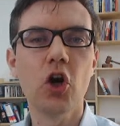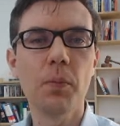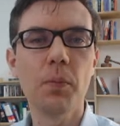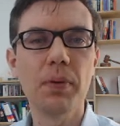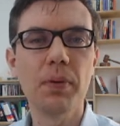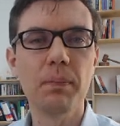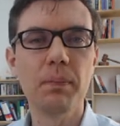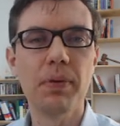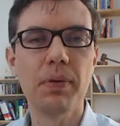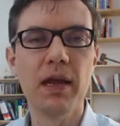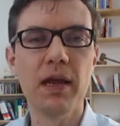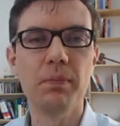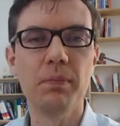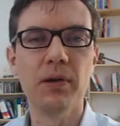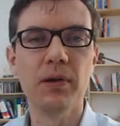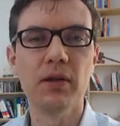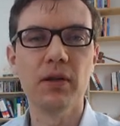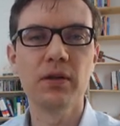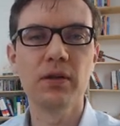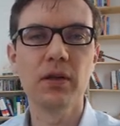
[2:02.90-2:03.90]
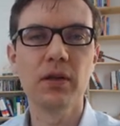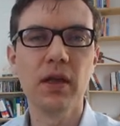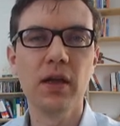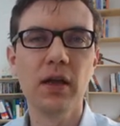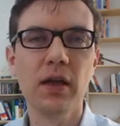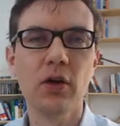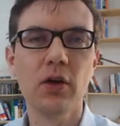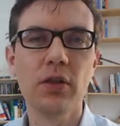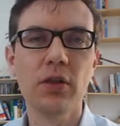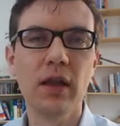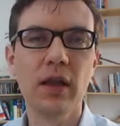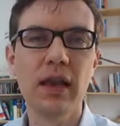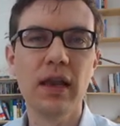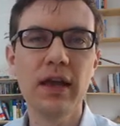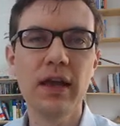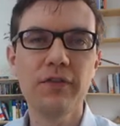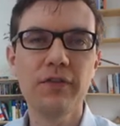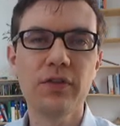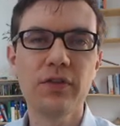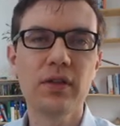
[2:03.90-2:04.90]
papers, and on the
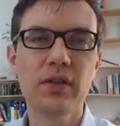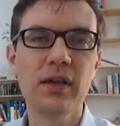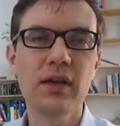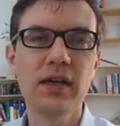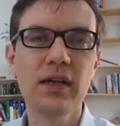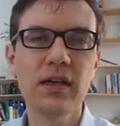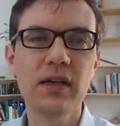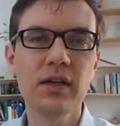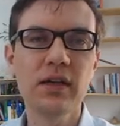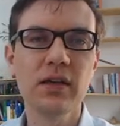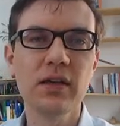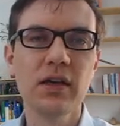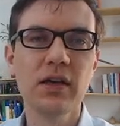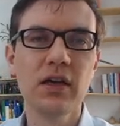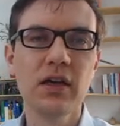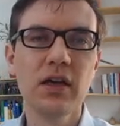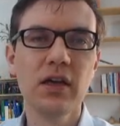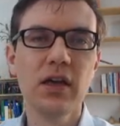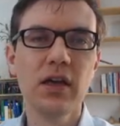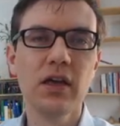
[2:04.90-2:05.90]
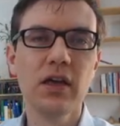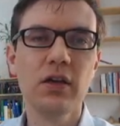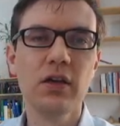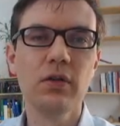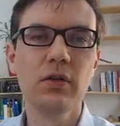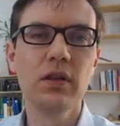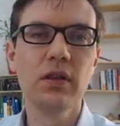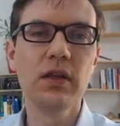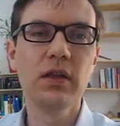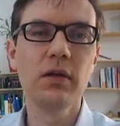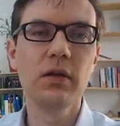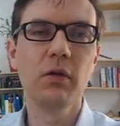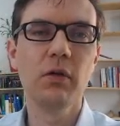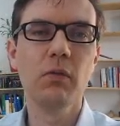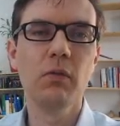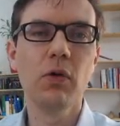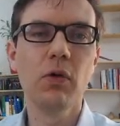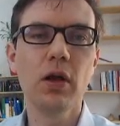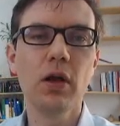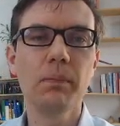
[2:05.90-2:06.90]
left side you see
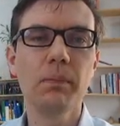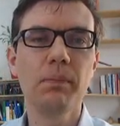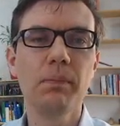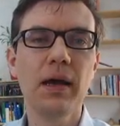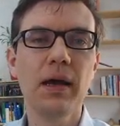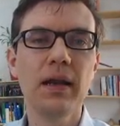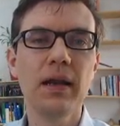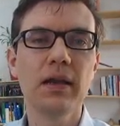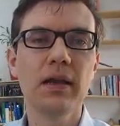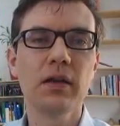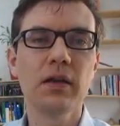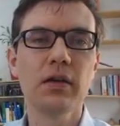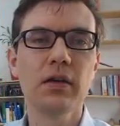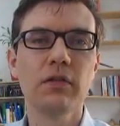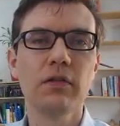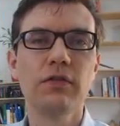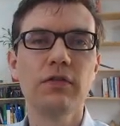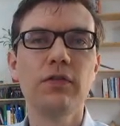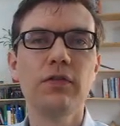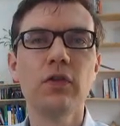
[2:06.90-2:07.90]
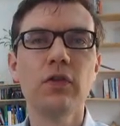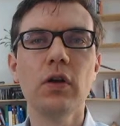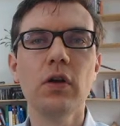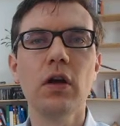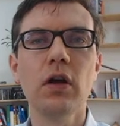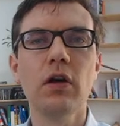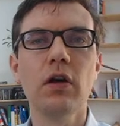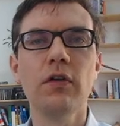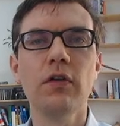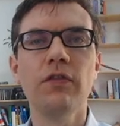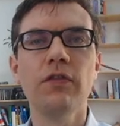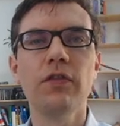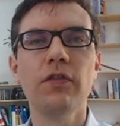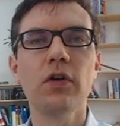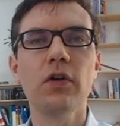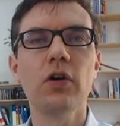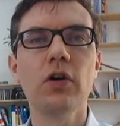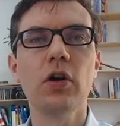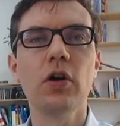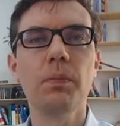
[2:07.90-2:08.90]
one pallet full of
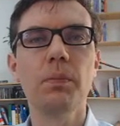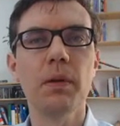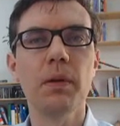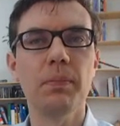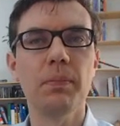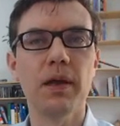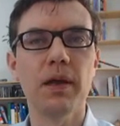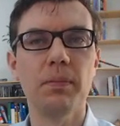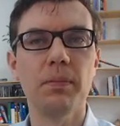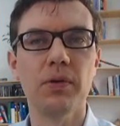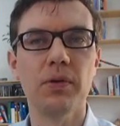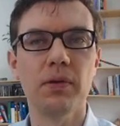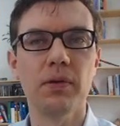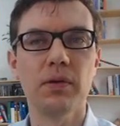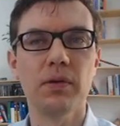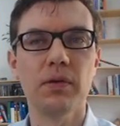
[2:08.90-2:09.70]
copy papers.